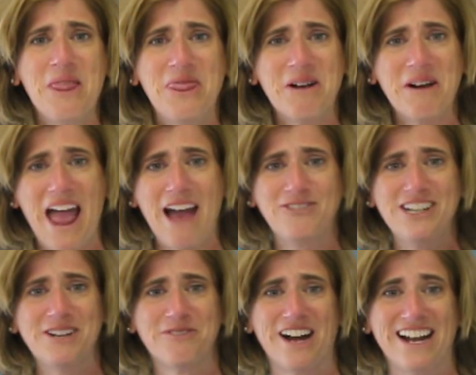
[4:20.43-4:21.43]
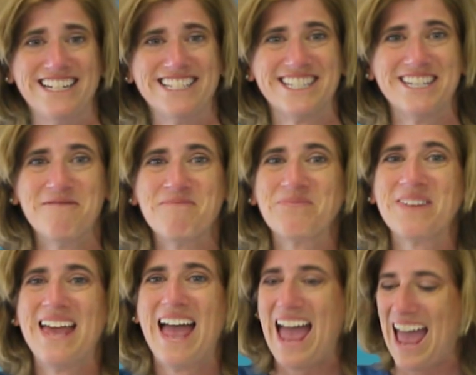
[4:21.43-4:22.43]
they're a hefty device.
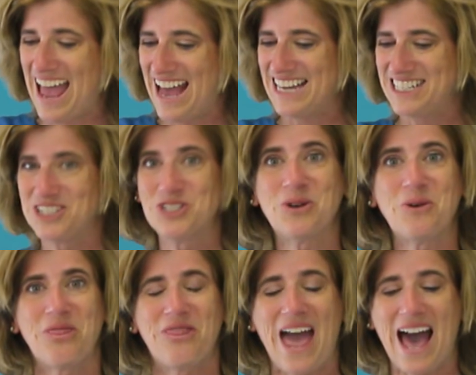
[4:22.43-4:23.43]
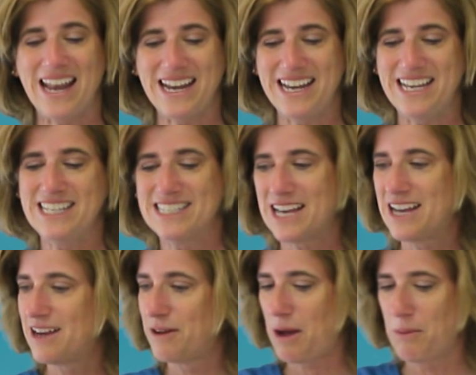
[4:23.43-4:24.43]
And so that is
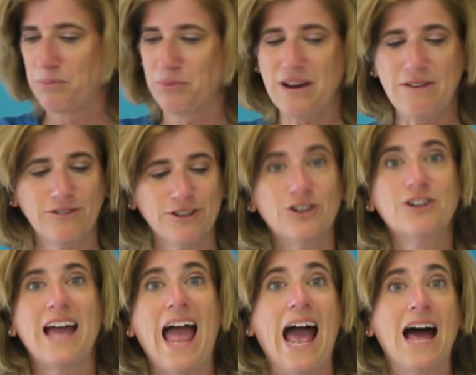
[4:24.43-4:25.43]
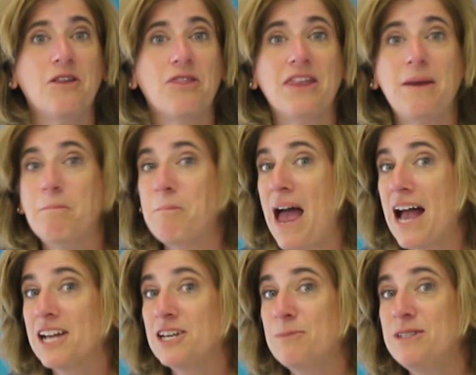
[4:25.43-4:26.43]
a, a brief look at the
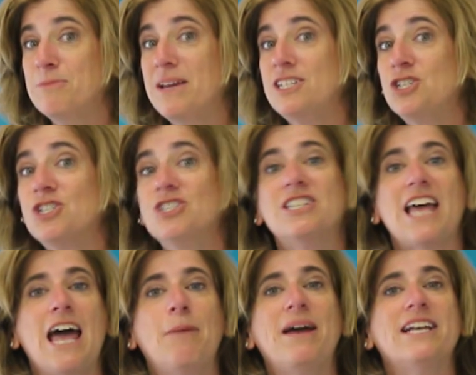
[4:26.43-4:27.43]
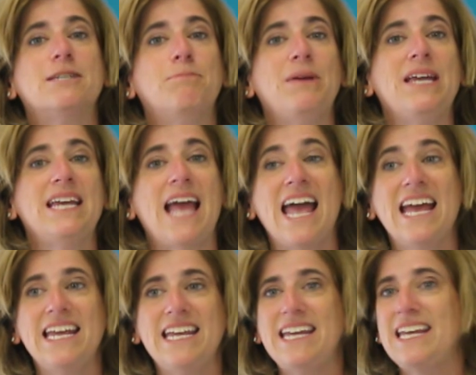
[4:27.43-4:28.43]
Magnum Dimensions M S P
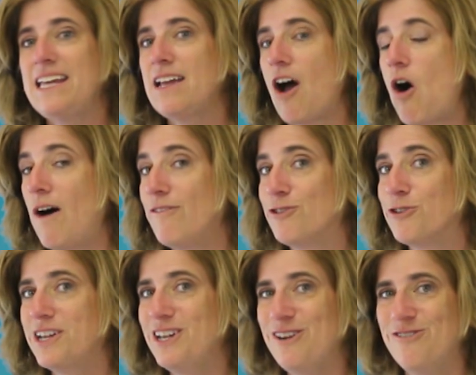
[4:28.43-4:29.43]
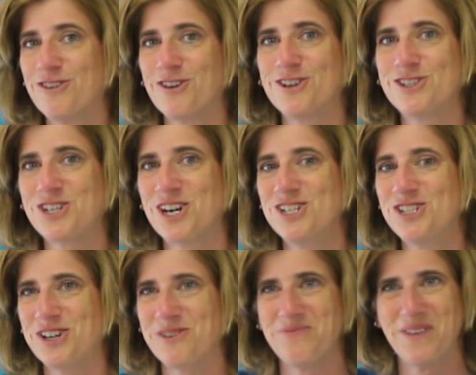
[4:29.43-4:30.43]
A E off-grid inverter
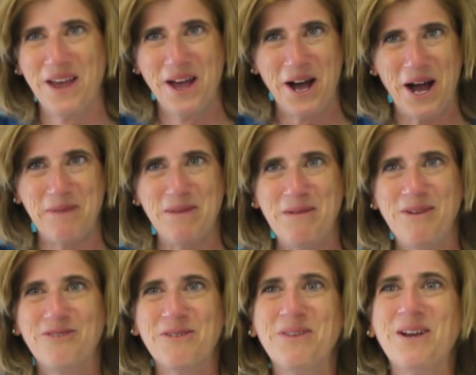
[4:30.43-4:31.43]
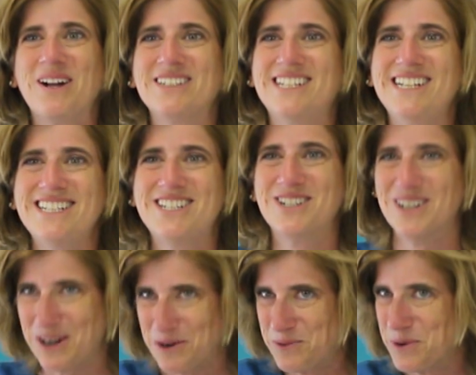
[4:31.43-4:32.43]
charger. I'm Amy from the altE
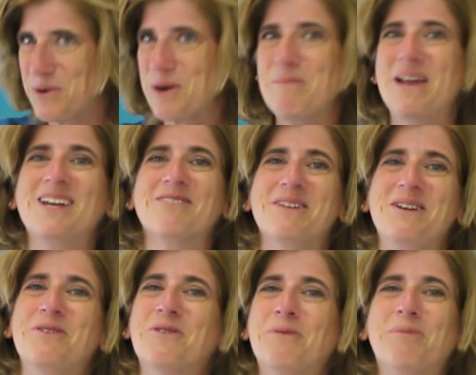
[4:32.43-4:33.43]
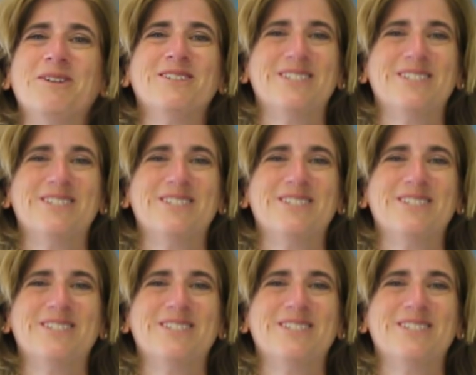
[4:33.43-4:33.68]
Store, where we're making renewable